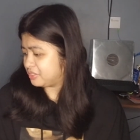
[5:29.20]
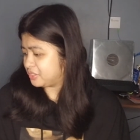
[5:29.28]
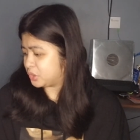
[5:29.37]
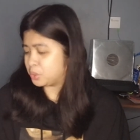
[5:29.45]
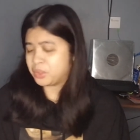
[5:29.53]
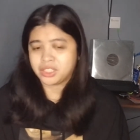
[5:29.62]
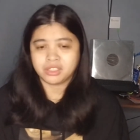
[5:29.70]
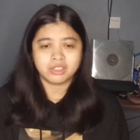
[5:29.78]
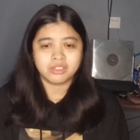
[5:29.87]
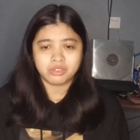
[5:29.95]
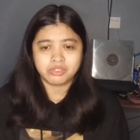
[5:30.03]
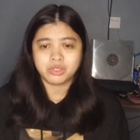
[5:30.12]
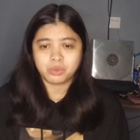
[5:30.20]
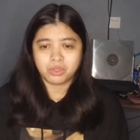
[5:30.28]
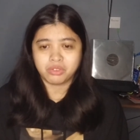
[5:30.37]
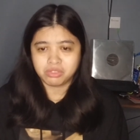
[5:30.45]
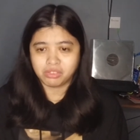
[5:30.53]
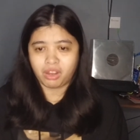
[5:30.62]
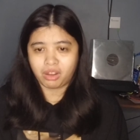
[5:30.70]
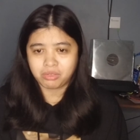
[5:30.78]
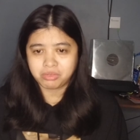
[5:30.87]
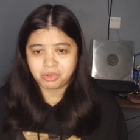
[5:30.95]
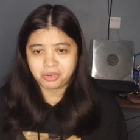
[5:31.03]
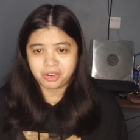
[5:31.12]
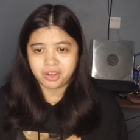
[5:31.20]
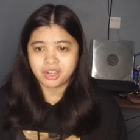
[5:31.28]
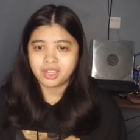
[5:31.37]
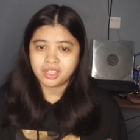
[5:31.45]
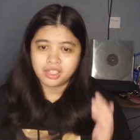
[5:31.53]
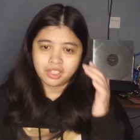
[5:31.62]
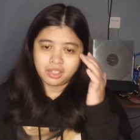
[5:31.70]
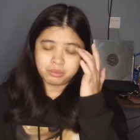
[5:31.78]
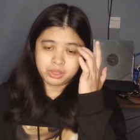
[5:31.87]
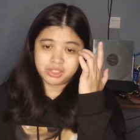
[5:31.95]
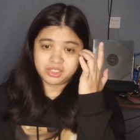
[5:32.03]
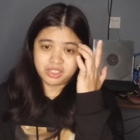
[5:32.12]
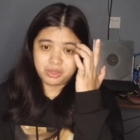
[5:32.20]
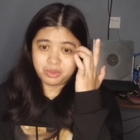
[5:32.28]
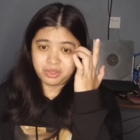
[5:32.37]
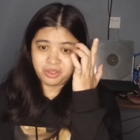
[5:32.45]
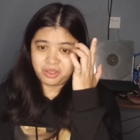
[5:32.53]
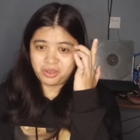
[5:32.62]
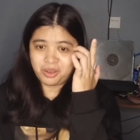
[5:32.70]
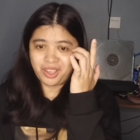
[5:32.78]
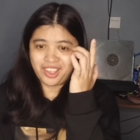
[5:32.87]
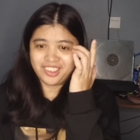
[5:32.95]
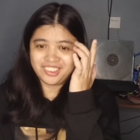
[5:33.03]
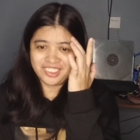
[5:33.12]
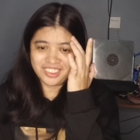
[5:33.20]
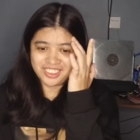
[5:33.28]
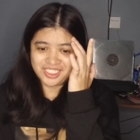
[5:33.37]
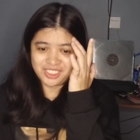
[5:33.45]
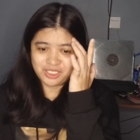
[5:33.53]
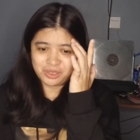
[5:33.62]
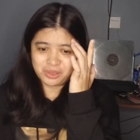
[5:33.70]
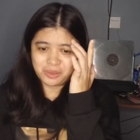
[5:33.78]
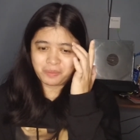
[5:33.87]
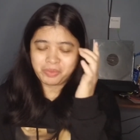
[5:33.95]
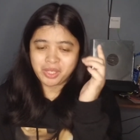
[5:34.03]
doing an individual vlog for, but today we'll go ahead and just do